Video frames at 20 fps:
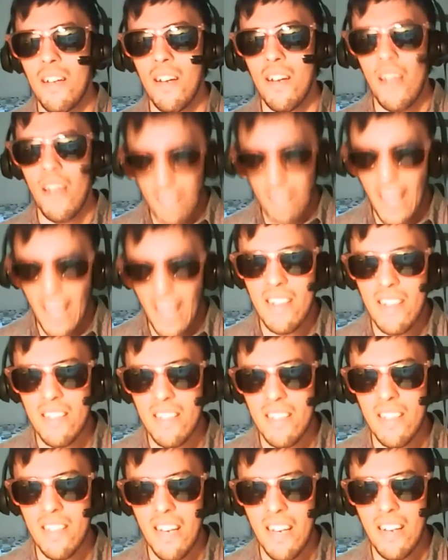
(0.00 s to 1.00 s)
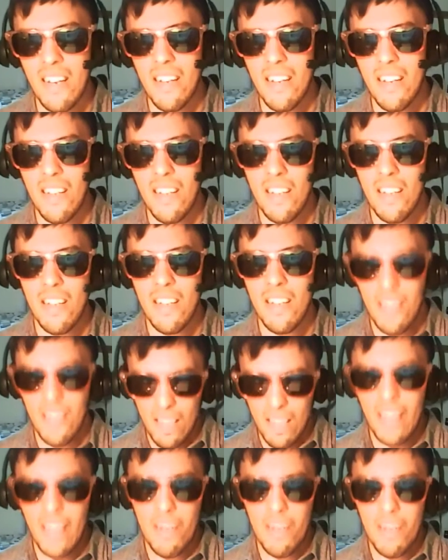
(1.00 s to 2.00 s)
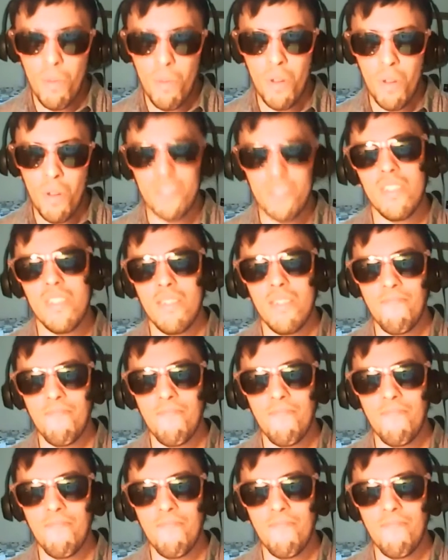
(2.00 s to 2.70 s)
Aladdin Sane lightning bolts.